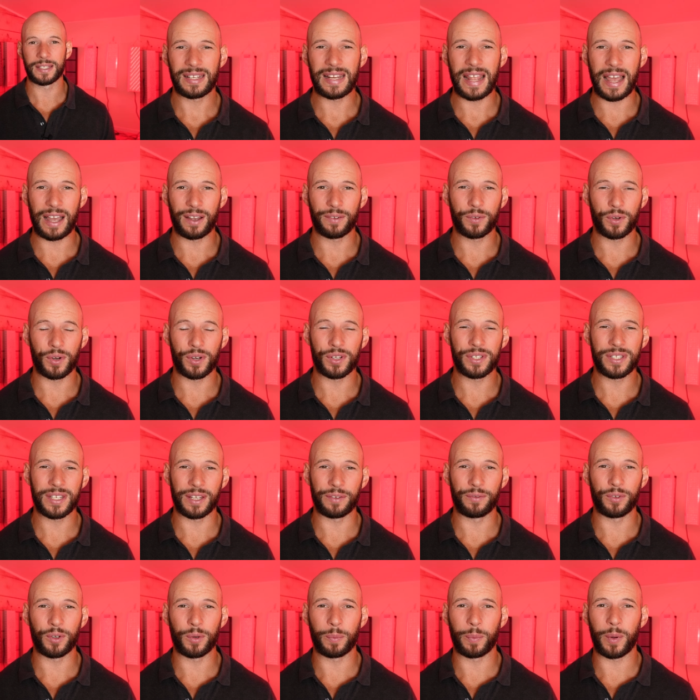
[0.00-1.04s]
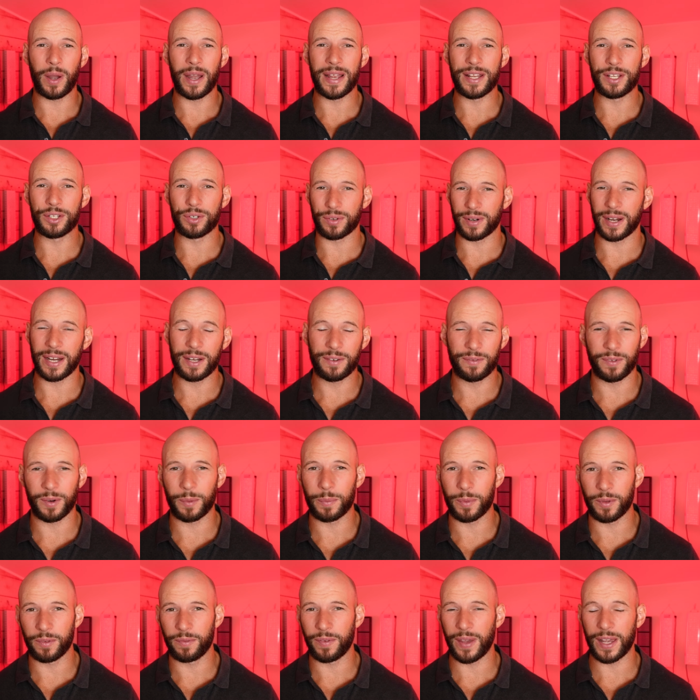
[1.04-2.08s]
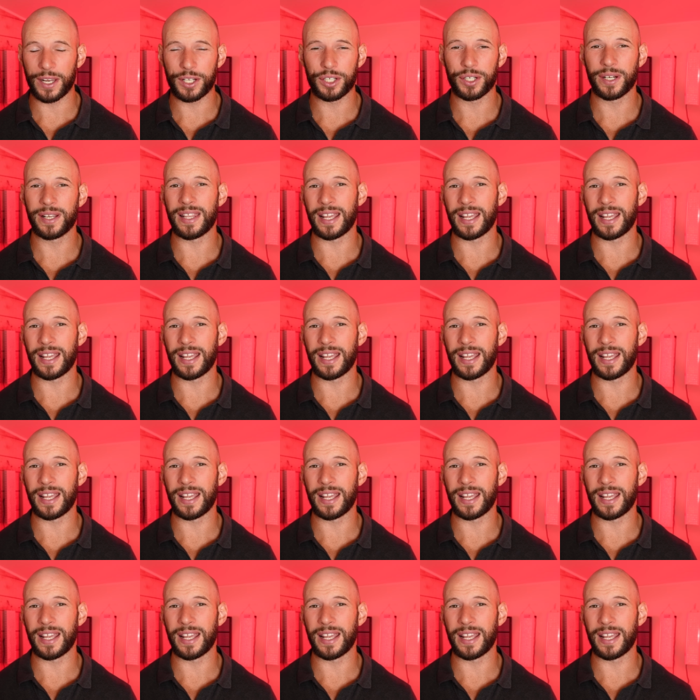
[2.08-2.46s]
Now, of course, if you're buying direct from the factory